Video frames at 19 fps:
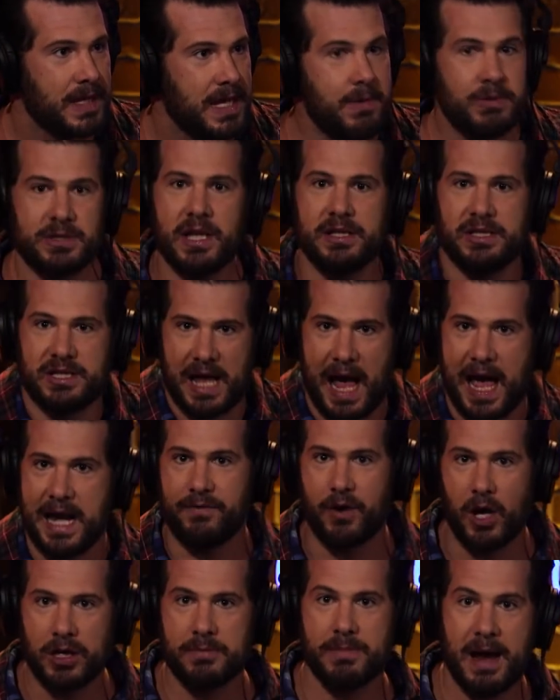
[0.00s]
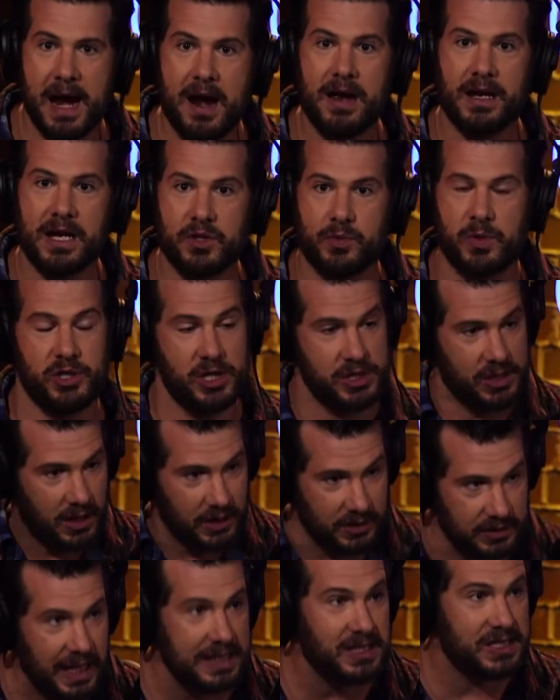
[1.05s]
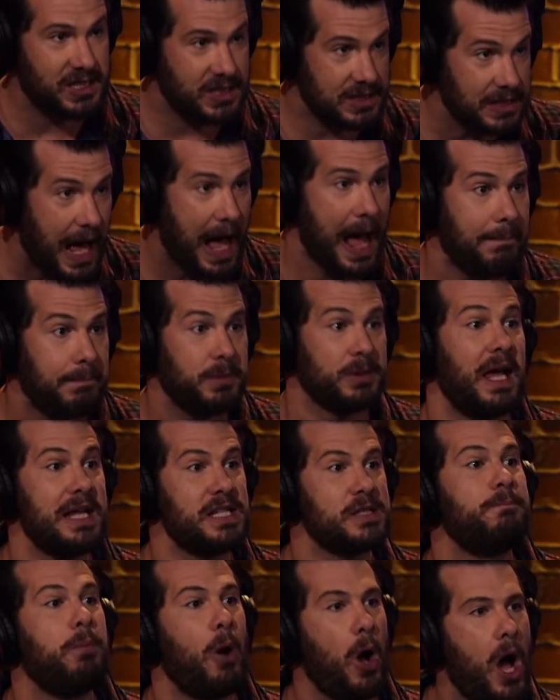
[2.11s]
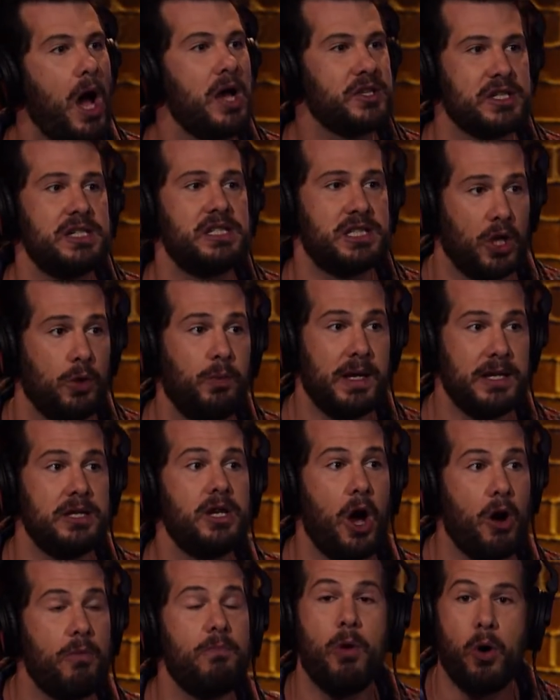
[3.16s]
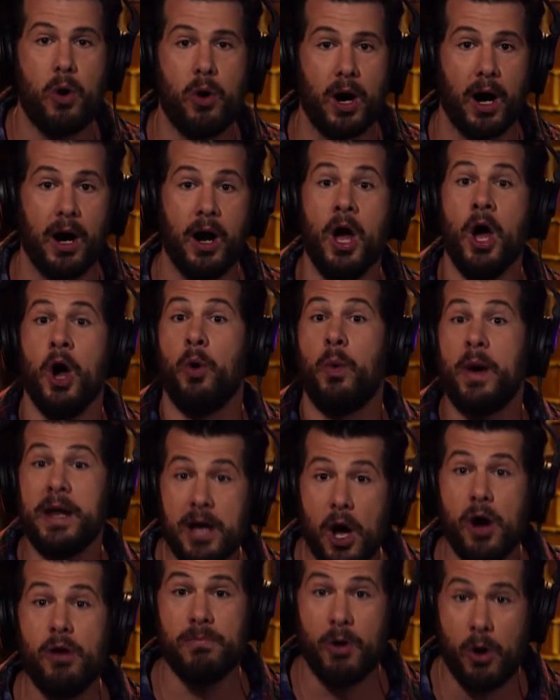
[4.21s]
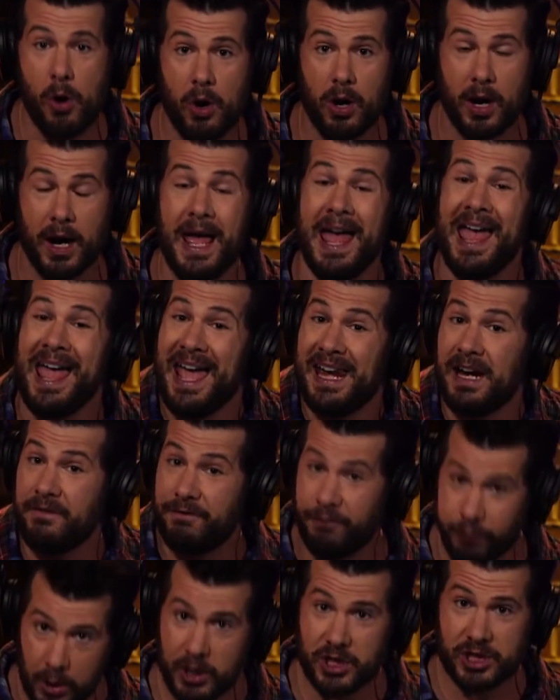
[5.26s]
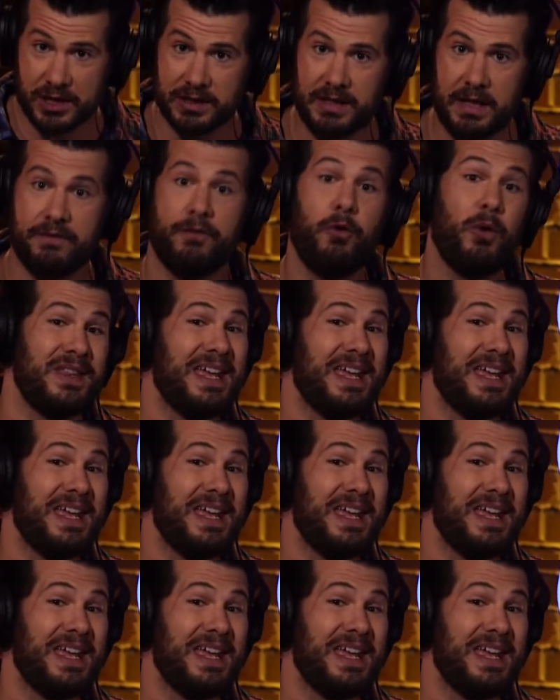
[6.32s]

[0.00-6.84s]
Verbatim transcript: he was on the side of all Americans, which is let's stop, let's pause until right. we know more. We know more, and unfortunately for